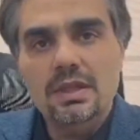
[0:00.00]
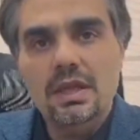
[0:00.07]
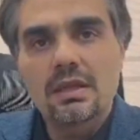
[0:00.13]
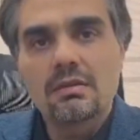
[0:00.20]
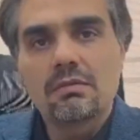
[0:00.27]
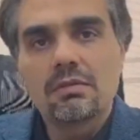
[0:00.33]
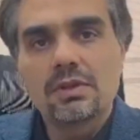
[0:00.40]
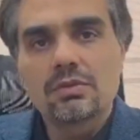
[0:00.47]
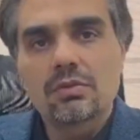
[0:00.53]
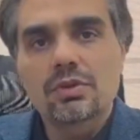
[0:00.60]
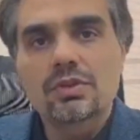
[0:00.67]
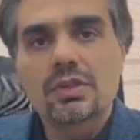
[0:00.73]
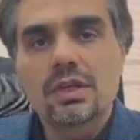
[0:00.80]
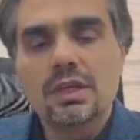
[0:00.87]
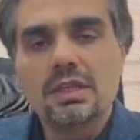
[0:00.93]
and which
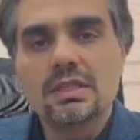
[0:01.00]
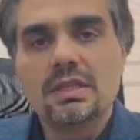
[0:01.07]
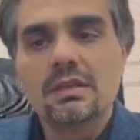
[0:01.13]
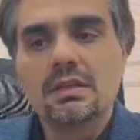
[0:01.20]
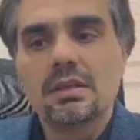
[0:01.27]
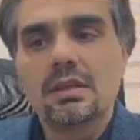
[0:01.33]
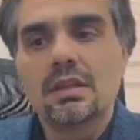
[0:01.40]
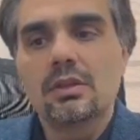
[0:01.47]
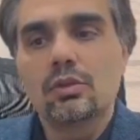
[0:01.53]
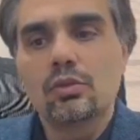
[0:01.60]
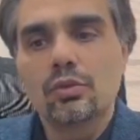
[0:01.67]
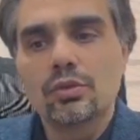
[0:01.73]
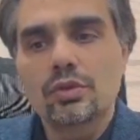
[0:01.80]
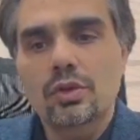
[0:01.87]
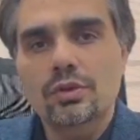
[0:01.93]
was the reason
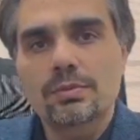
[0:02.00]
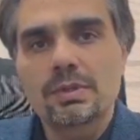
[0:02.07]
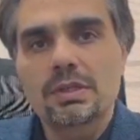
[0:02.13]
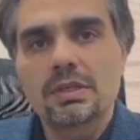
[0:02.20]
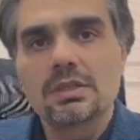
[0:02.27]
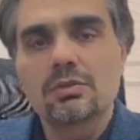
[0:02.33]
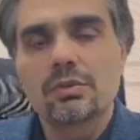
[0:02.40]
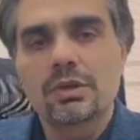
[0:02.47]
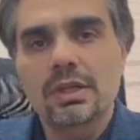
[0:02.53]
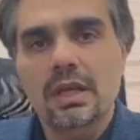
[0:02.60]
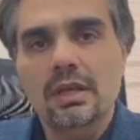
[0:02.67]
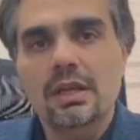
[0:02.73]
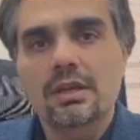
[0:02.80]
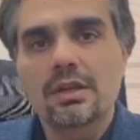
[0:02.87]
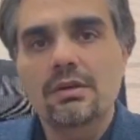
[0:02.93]
those hospitals were
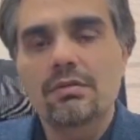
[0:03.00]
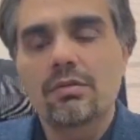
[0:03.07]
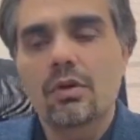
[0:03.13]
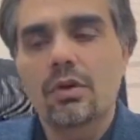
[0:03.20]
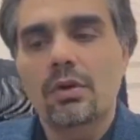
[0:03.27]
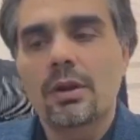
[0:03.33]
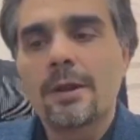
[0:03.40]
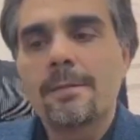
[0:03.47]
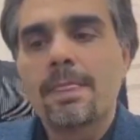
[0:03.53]
targeted for